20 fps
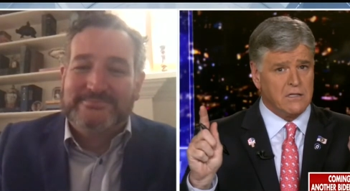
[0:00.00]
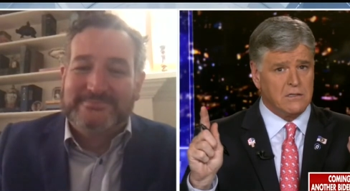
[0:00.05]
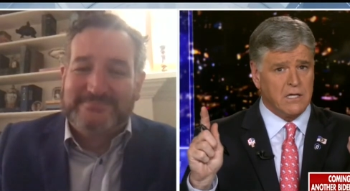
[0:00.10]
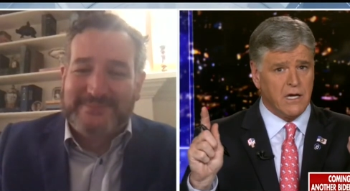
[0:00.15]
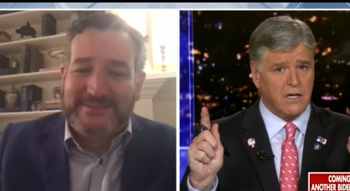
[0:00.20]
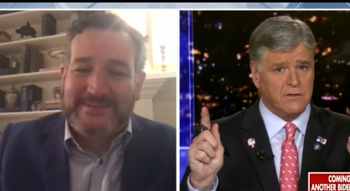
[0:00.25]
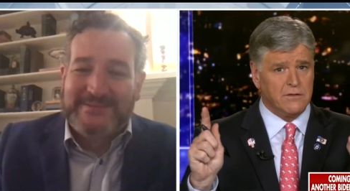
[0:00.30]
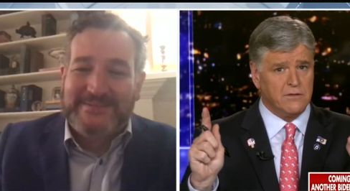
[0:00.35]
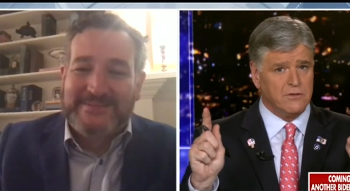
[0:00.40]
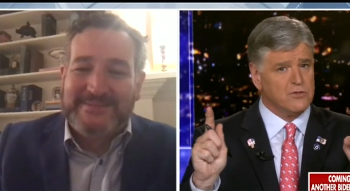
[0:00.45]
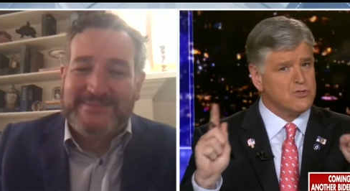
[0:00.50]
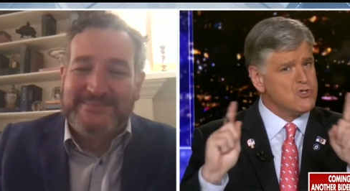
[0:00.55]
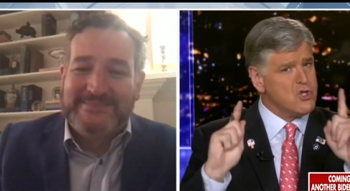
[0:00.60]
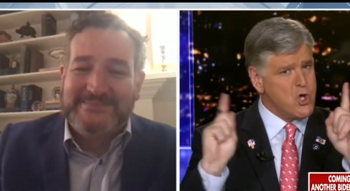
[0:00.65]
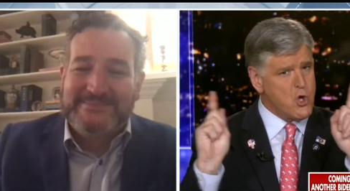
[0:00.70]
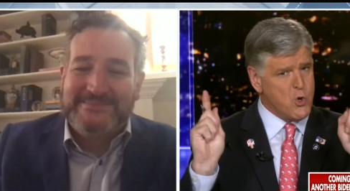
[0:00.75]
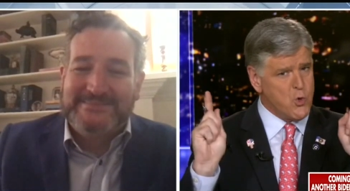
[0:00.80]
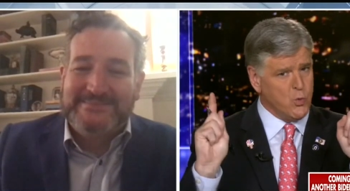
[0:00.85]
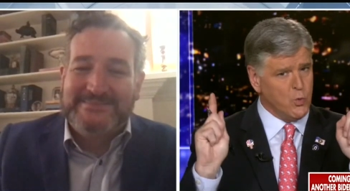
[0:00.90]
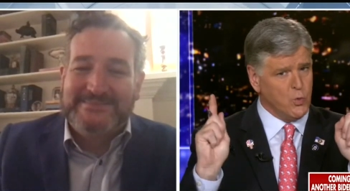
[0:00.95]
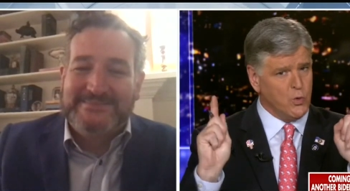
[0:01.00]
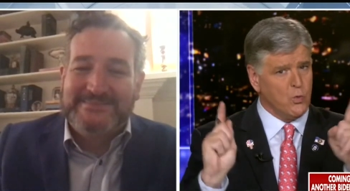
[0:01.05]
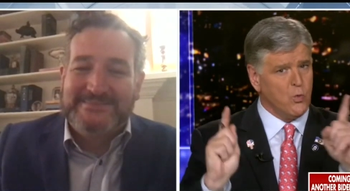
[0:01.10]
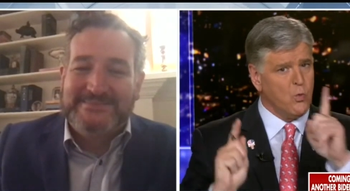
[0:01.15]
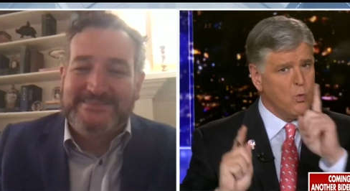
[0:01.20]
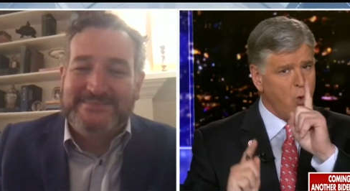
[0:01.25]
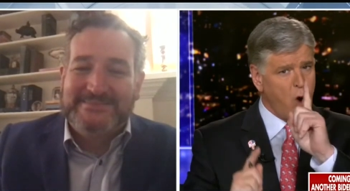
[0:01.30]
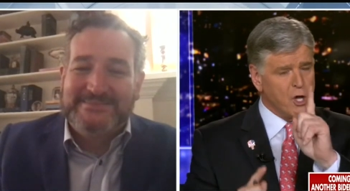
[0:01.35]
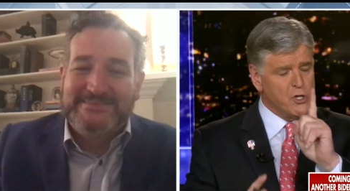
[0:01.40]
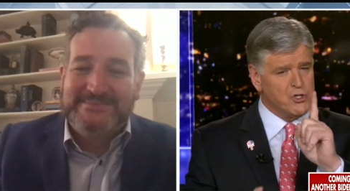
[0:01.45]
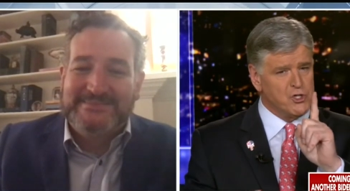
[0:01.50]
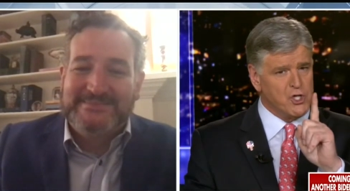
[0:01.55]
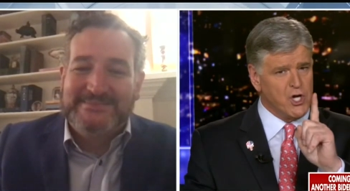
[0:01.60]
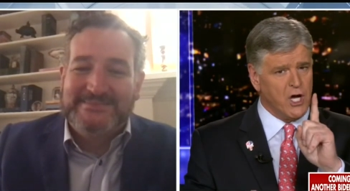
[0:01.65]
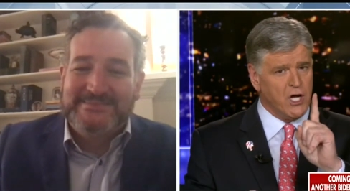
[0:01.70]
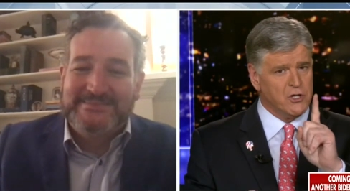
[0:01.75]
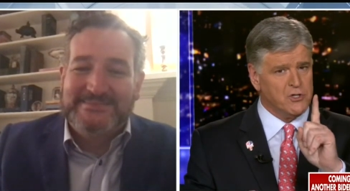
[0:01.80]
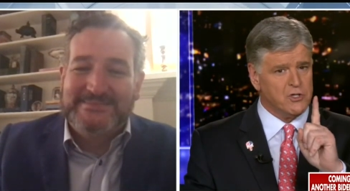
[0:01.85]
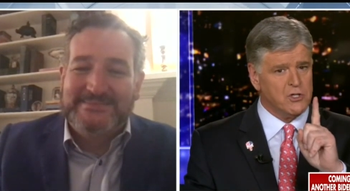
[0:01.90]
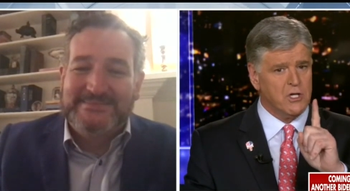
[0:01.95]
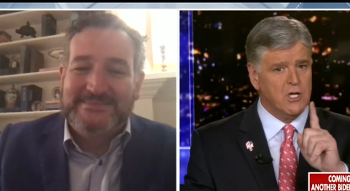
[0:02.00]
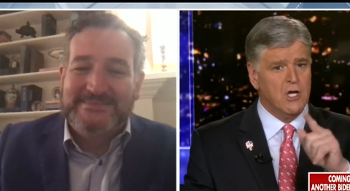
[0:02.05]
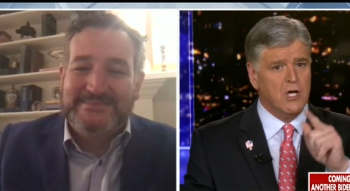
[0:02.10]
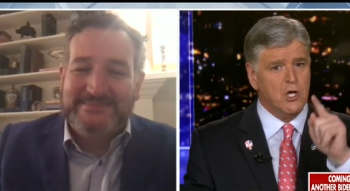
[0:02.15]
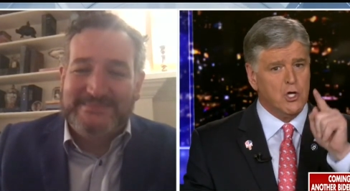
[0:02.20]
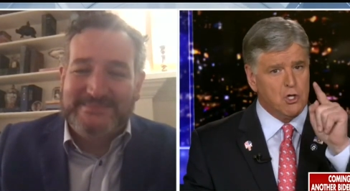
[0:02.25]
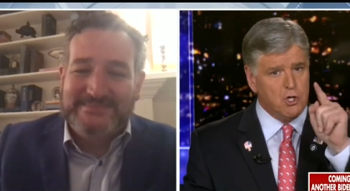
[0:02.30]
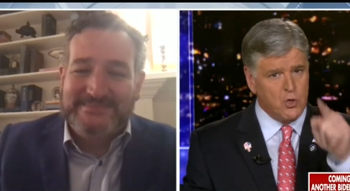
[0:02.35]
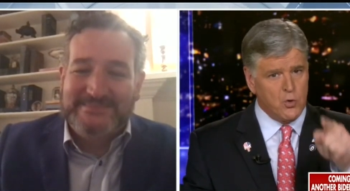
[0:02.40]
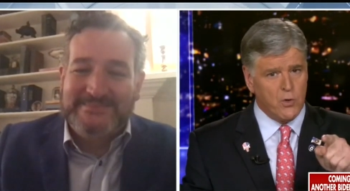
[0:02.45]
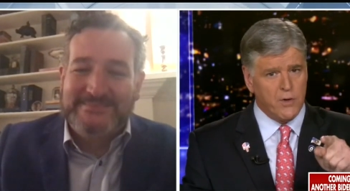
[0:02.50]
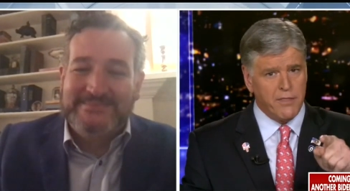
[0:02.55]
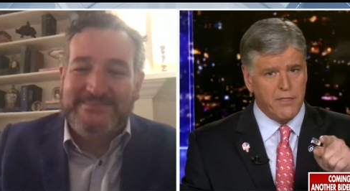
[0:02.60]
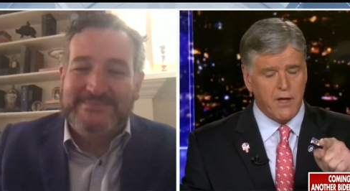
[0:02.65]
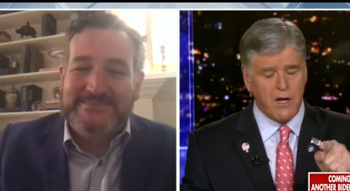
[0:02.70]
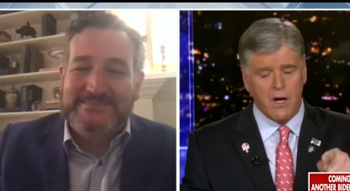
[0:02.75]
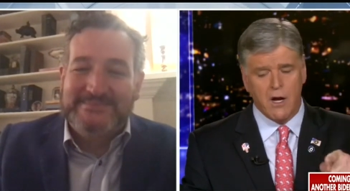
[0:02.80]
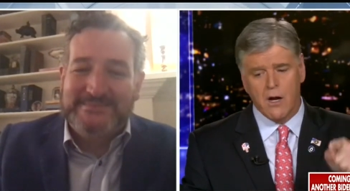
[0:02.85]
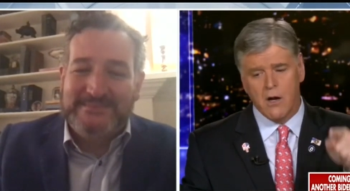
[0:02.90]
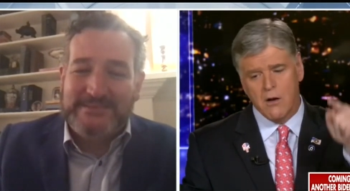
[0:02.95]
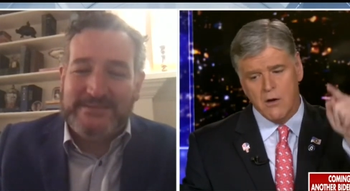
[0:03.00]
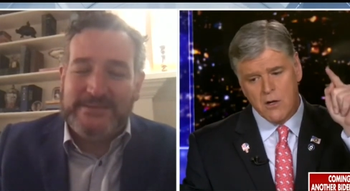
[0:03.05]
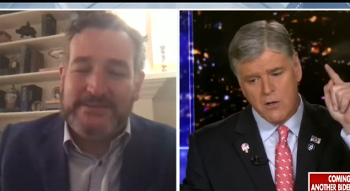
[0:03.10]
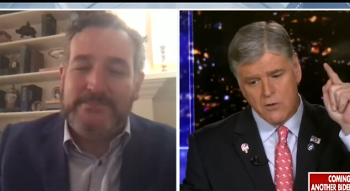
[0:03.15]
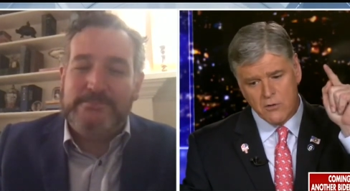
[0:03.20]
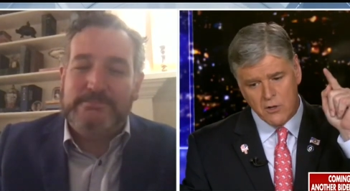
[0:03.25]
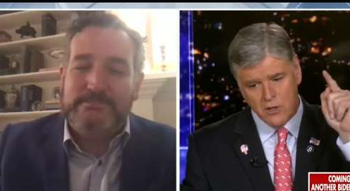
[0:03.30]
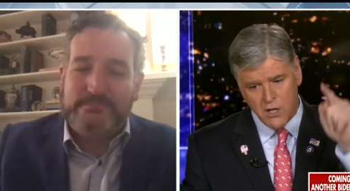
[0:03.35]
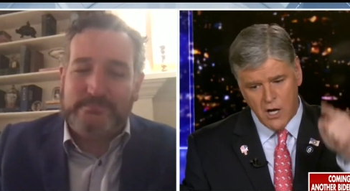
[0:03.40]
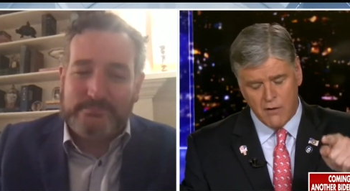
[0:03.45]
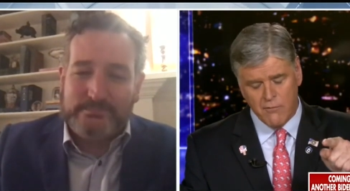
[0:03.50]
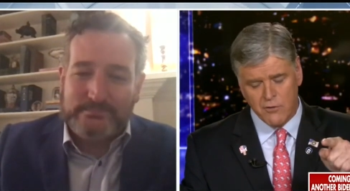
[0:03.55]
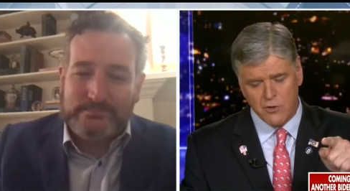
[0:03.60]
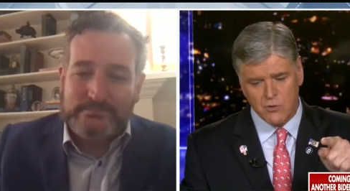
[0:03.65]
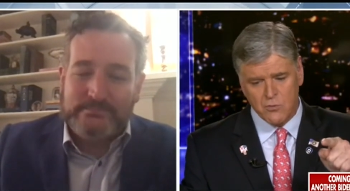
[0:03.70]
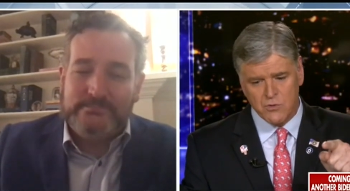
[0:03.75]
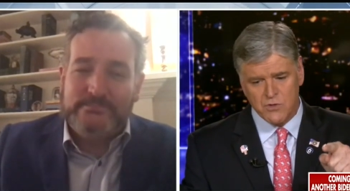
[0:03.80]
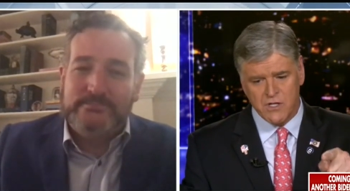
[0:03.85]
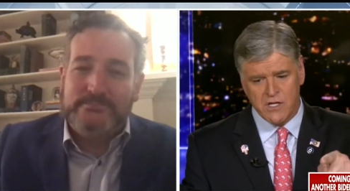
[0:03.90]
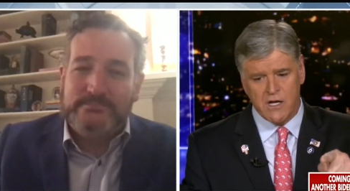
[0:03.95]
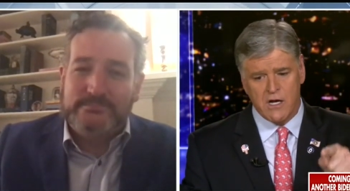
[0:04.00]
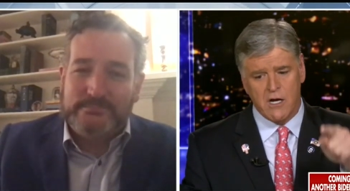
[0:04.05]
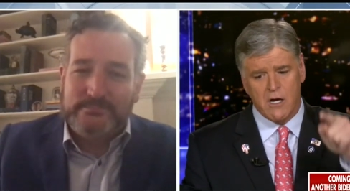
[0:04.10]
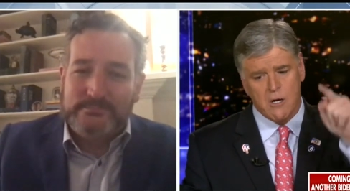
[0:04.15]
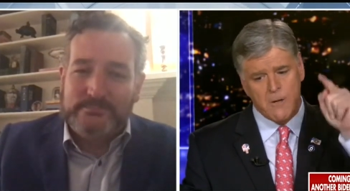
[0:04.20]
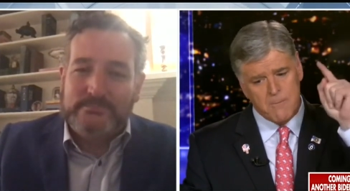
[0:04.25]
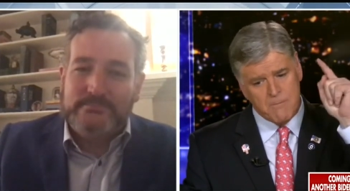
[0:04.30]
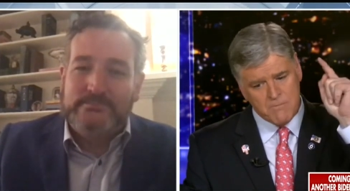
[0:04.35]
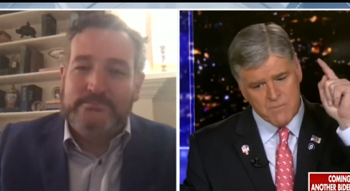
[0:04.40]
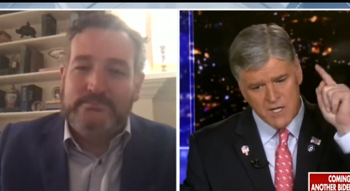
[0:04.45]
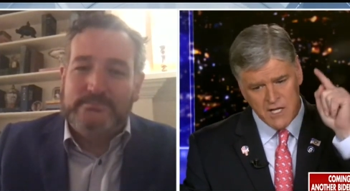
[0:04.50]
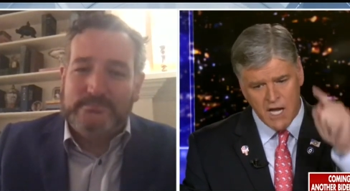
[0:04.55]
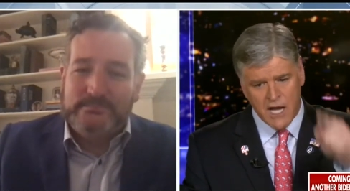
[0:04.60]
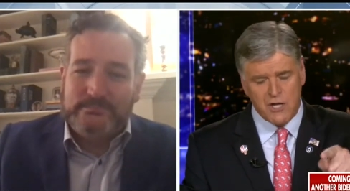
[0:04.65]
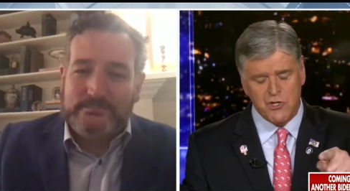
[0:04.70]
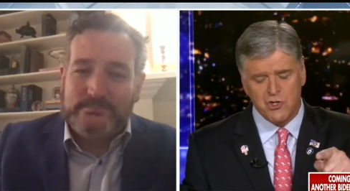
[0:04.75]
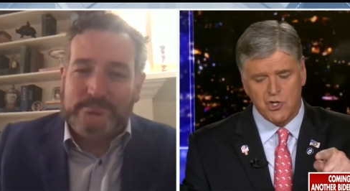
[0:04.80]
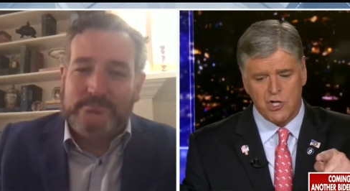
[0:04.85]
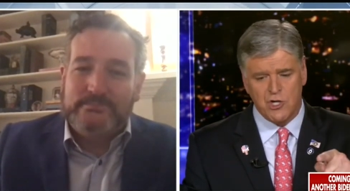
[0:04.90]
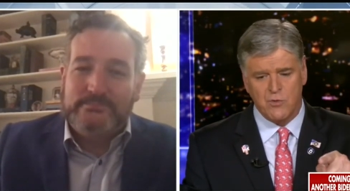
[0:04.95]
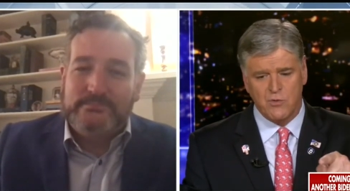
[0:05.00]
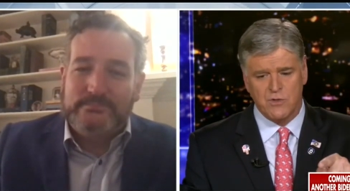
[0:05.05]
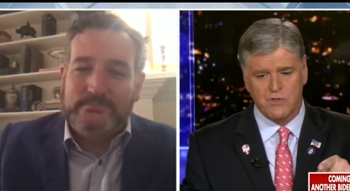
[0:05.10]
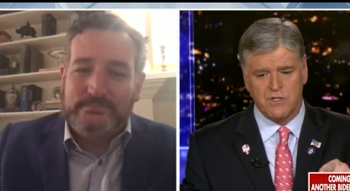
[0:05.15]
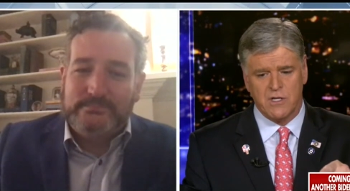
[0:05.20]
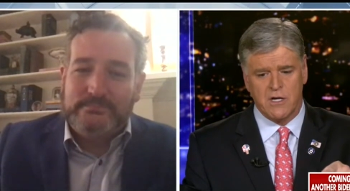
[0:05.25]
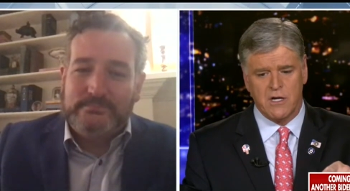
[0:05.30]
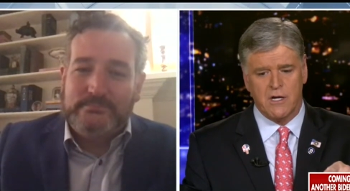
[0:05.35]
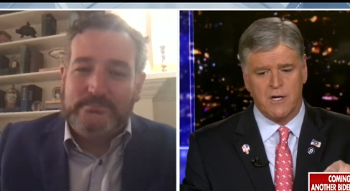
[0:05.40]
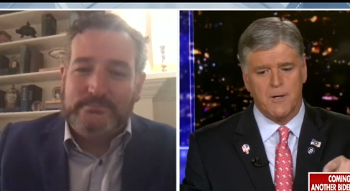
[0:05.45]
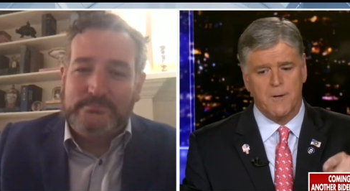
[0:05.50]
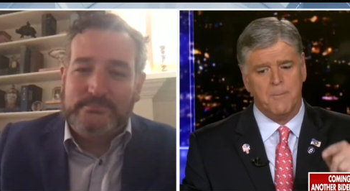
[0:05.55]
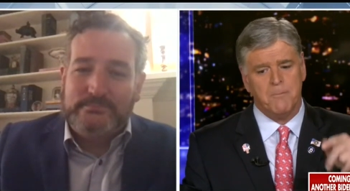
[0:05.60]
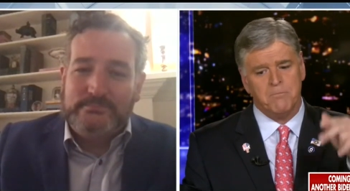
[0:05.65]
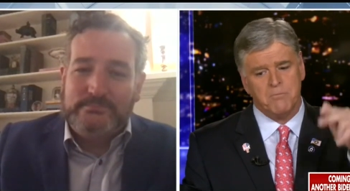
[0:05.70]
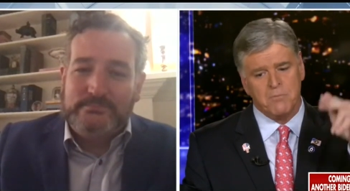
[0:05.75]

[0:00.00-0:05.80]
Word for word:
Speaker 1: of Texas. New, one judge. You were there, the governor was there, the AG was there,